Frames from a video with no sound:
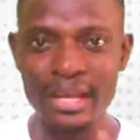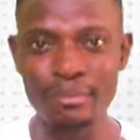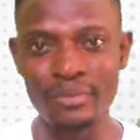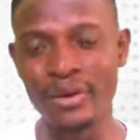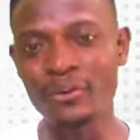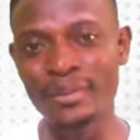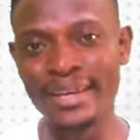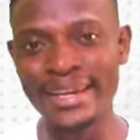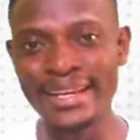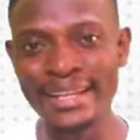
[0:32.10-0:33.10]
Before we
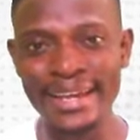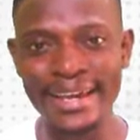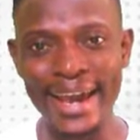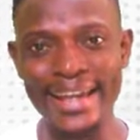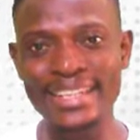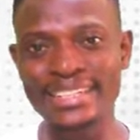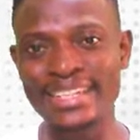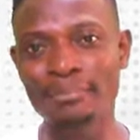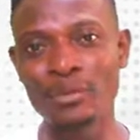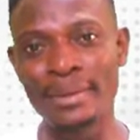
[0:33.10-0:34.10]
begin, kindly take
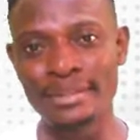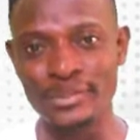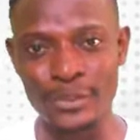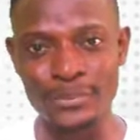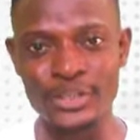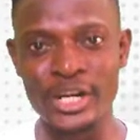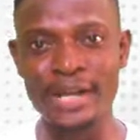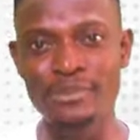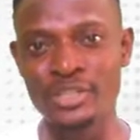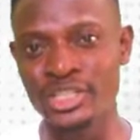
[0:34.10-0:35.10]
a moment to subscribe
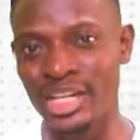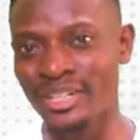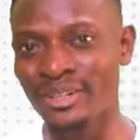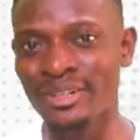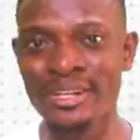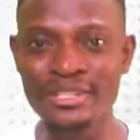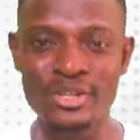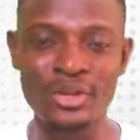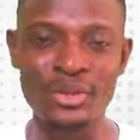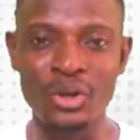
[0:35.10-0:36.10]
to this channel,
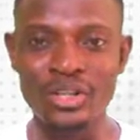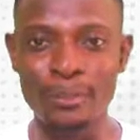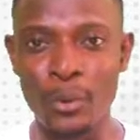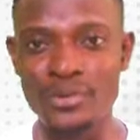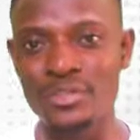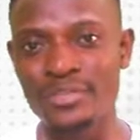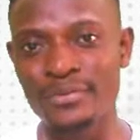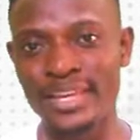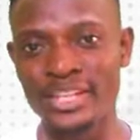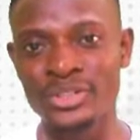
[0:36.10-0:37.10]
turn on the post
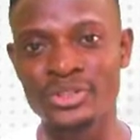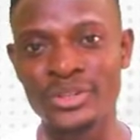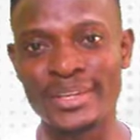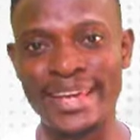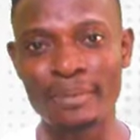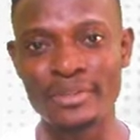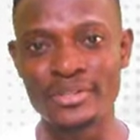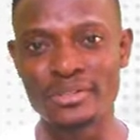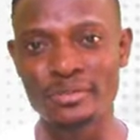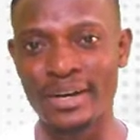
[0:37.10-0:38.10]
notifications so you can be
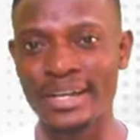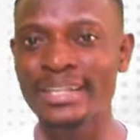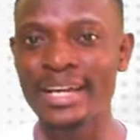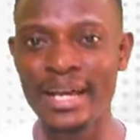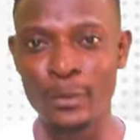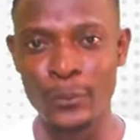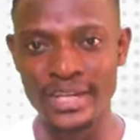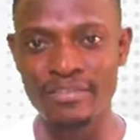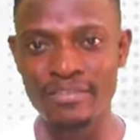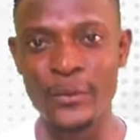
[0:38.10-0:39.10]
notified
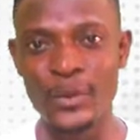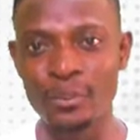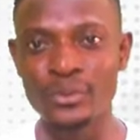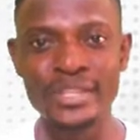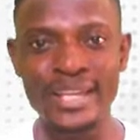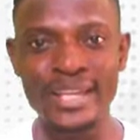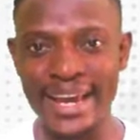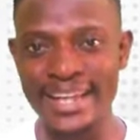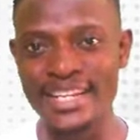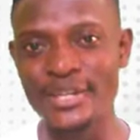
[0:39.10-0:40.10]
whenever we upload
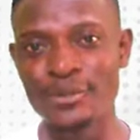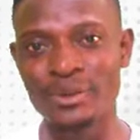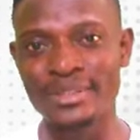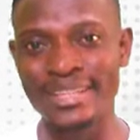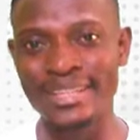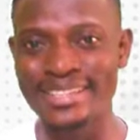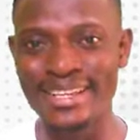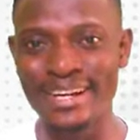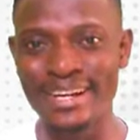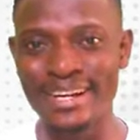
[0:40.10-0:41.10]
any new content.
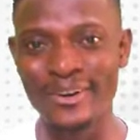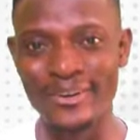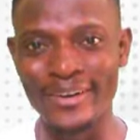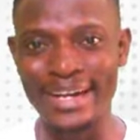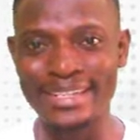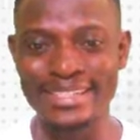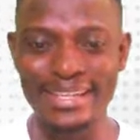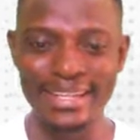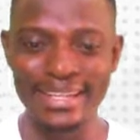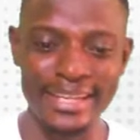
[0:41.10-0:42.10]
Alright,
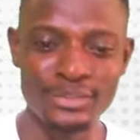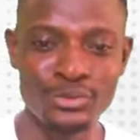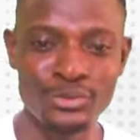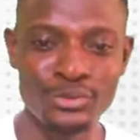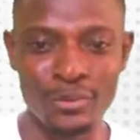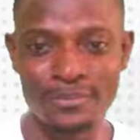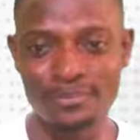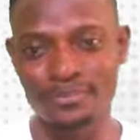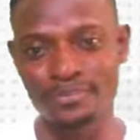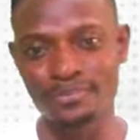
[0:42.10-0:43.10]
let's roll.
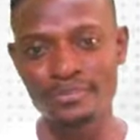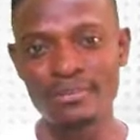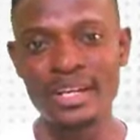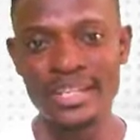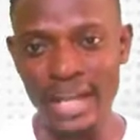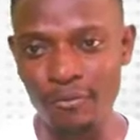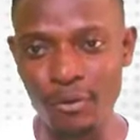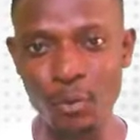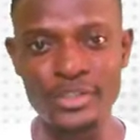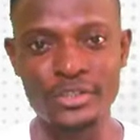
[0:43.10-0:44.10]
Now,
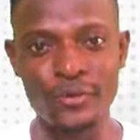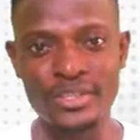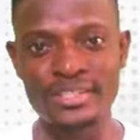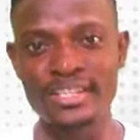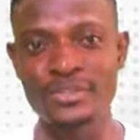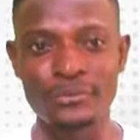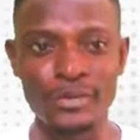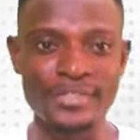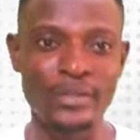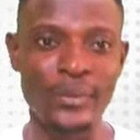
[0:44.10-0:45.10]
for question 46 to
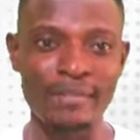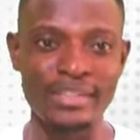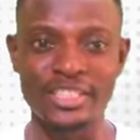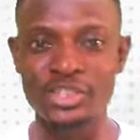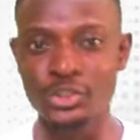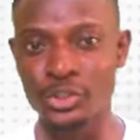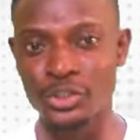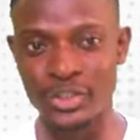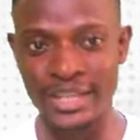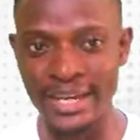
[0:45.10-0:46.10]
50, we have an
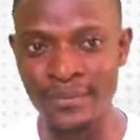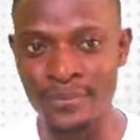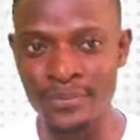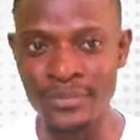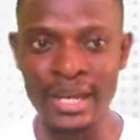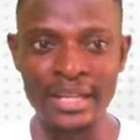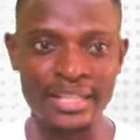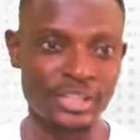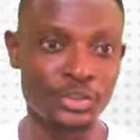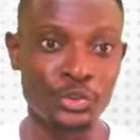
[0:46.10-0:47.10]
instruction here.
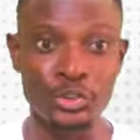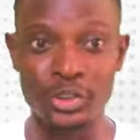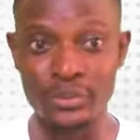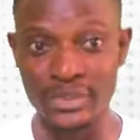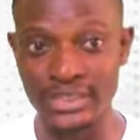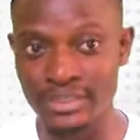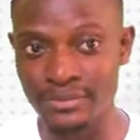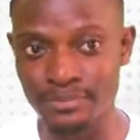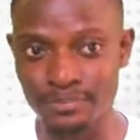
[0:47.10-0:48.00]
The instruction reads,